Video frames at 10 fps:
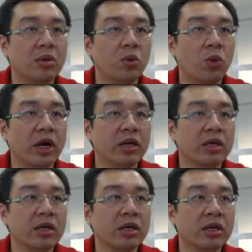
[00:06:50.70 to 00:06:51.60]
white
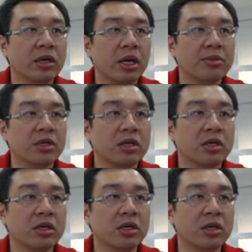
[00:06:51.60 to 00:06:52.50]
capture
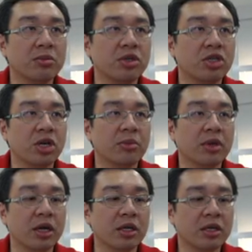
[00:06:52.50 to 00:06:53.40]
the bishop
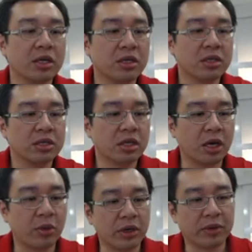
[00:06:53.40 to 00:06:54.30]
at
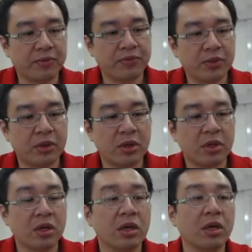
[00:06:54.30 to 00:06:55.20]
e7.
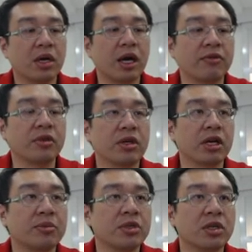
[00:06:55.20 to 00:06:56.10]
After
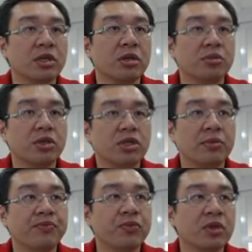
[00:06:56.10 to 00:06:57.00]
capture the bishop,
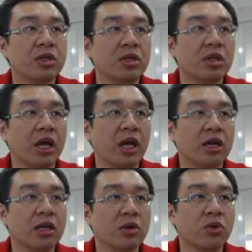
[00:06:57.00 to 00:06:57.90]
then
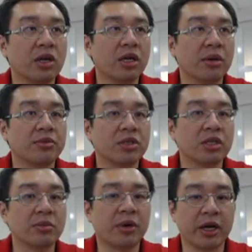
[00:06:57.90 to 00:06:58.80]
the queen capture
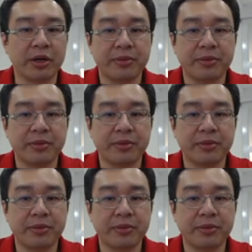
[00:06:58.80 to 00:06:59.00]
it back.